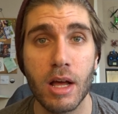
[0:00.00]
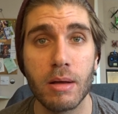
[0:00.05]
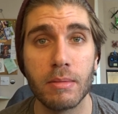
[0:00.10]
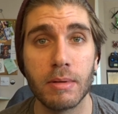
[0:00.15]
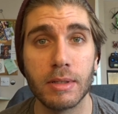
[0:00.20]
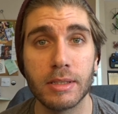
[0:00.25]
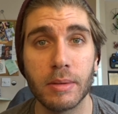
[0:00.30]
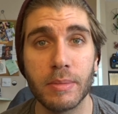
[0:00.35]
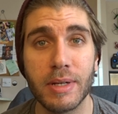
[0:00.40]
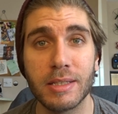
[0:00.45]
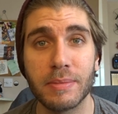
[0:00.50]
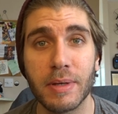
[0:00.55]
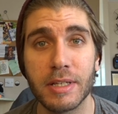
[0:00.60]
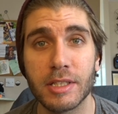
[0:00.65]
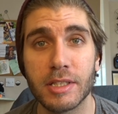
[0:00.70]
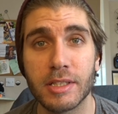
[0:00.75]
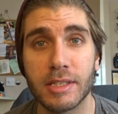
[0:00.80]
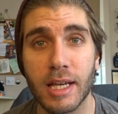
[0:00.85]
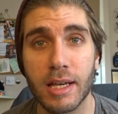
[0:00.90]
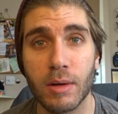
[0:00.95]
but somebody's
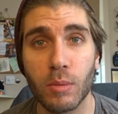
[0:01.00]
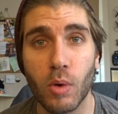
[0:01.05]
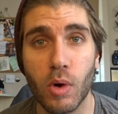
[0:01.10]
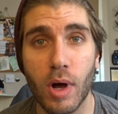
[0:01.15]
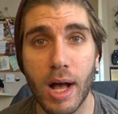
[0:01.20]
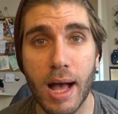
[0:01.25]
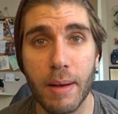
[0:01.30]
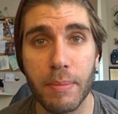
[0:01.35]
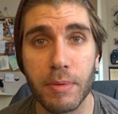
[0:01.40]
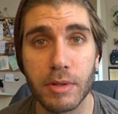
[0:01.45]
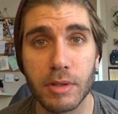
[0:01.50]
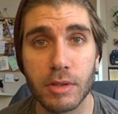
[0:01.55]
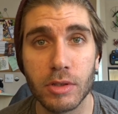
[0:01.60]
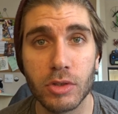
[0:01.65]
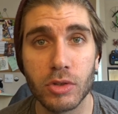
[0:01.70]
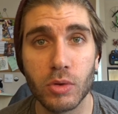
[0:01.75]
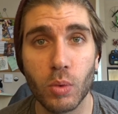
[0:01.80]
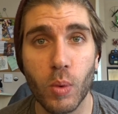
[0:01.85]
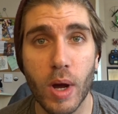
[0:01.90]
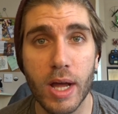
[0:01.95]
message saying, what
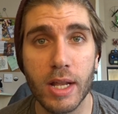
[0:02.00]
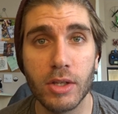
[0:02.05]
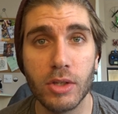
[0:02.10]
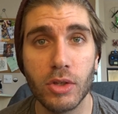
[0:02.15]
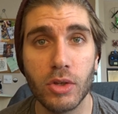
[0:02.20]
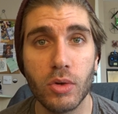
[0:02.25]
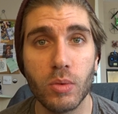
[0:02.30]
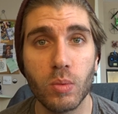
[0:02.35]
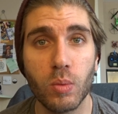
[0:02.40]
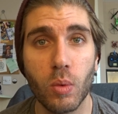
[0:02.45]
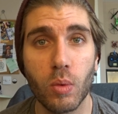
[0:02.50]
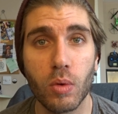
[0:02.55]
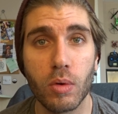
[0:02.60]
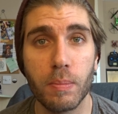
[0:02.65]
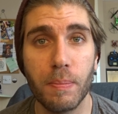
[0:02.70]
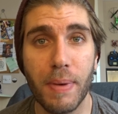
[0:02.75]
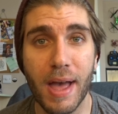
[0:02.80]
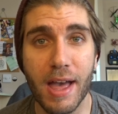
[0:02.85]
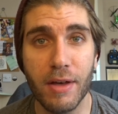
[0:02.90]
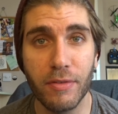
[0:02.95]
happens when you
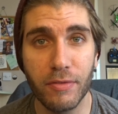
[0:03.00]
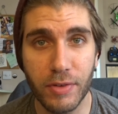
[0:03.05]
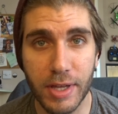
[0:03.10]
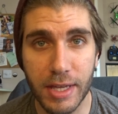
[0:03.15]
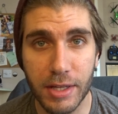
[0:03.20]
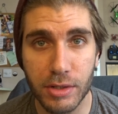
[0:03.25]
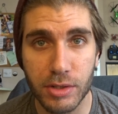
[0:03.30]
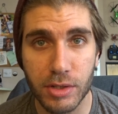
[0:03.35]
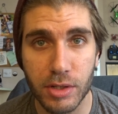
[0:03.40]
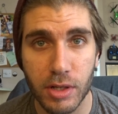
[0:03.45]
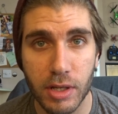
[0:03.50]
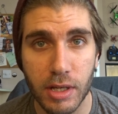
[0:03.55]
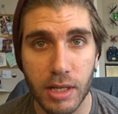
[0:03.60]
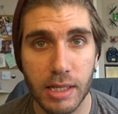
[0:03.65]
walk bare feet?